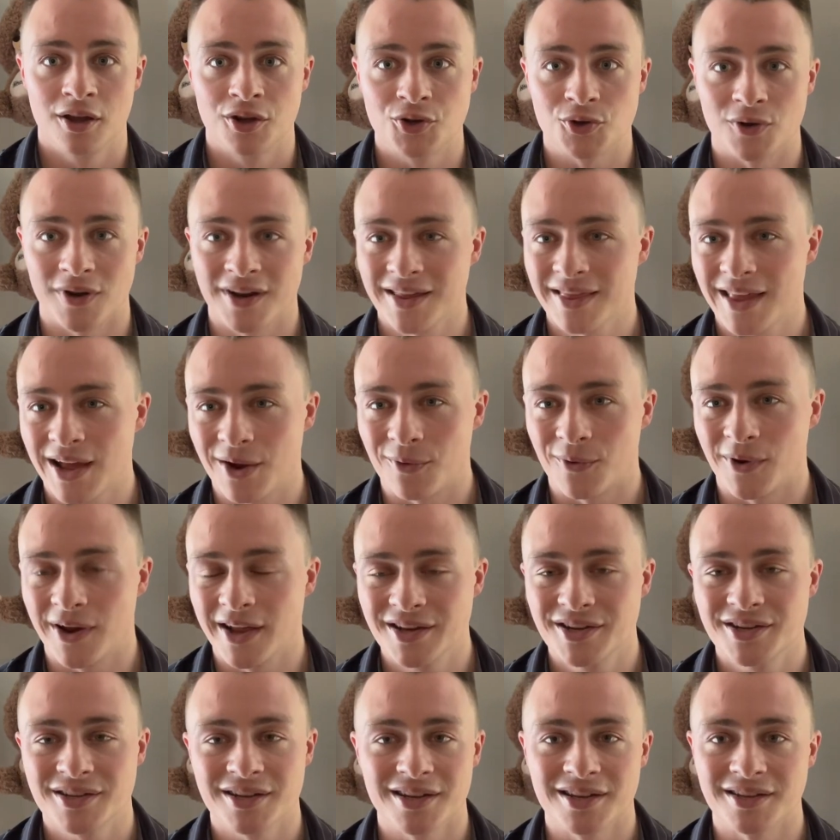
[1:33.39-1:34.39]
Training that
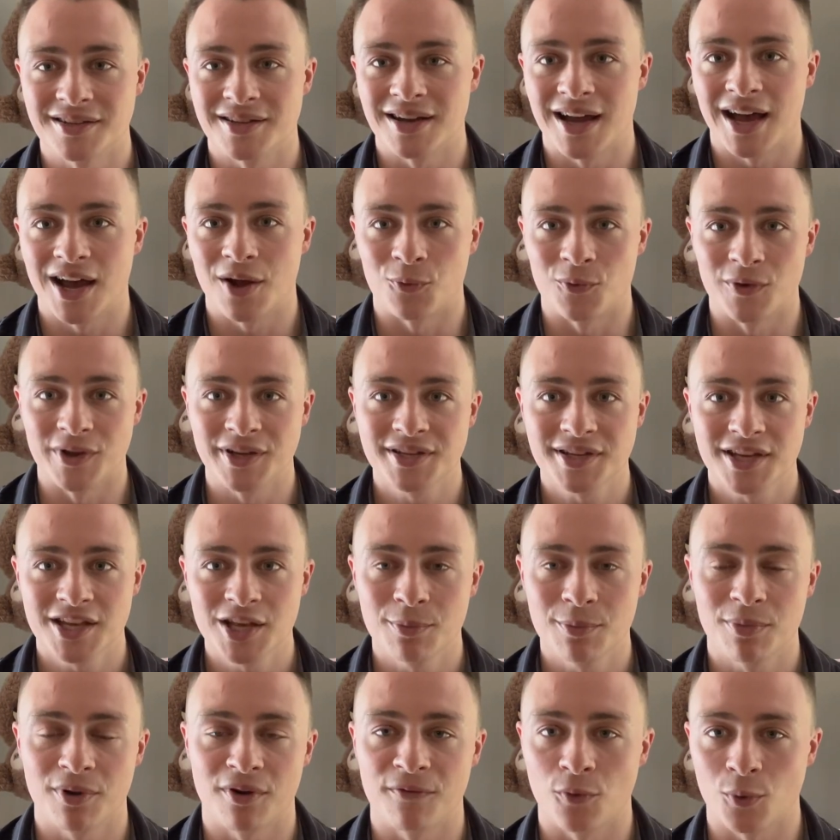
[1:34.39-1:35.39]
range is not risky,
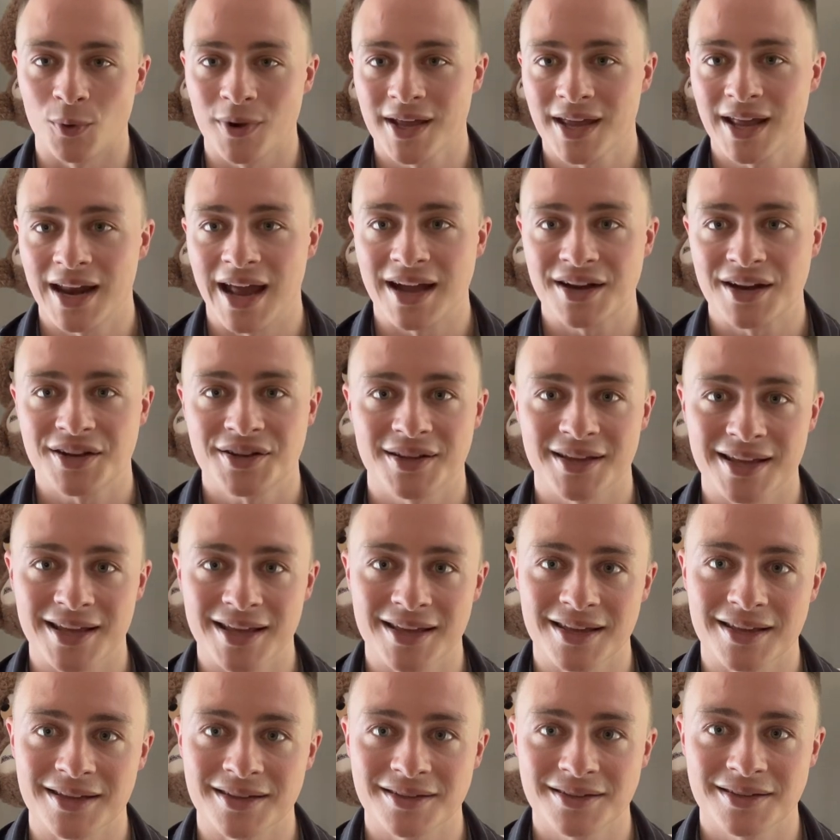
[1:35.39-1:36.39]
but avoiding it actually
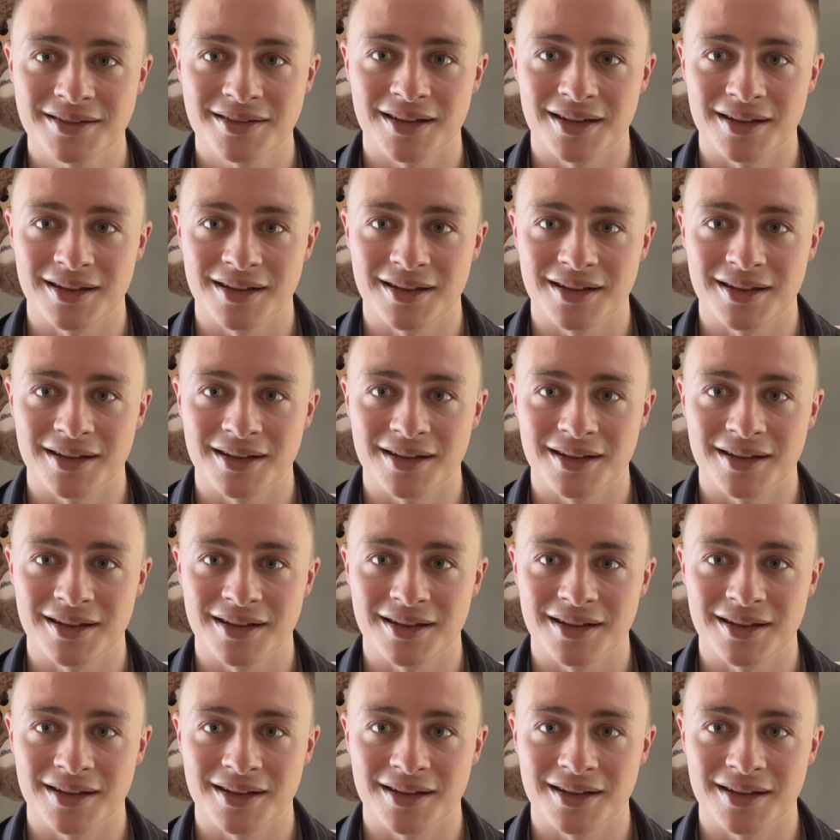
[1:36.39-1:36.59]
is.